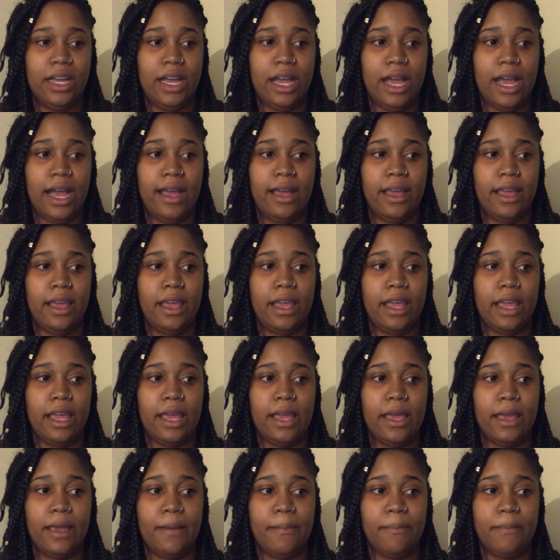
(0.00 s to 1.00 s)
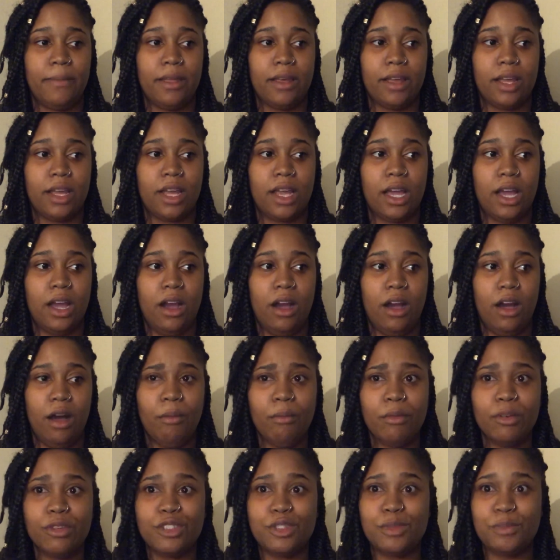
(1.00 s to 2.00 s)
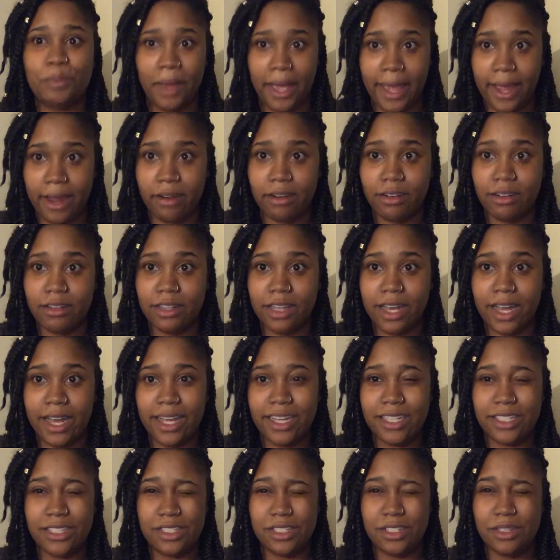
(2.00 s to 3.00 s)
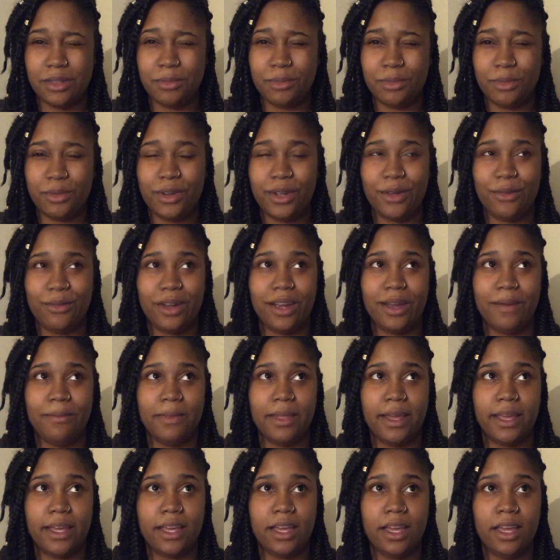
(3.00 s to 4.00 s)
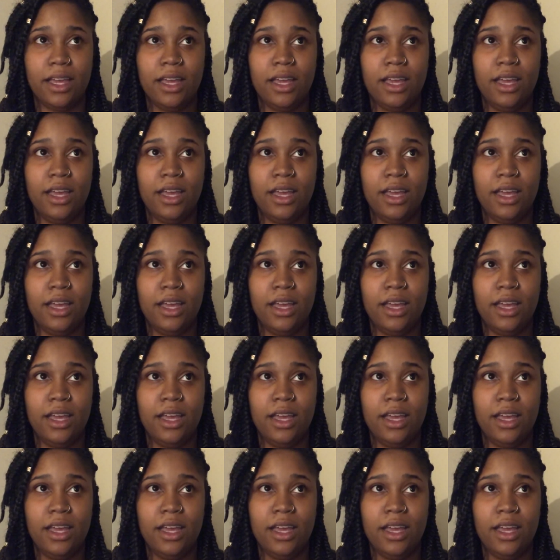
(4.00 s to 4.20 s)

I am almost paralyzed to the point where I'm like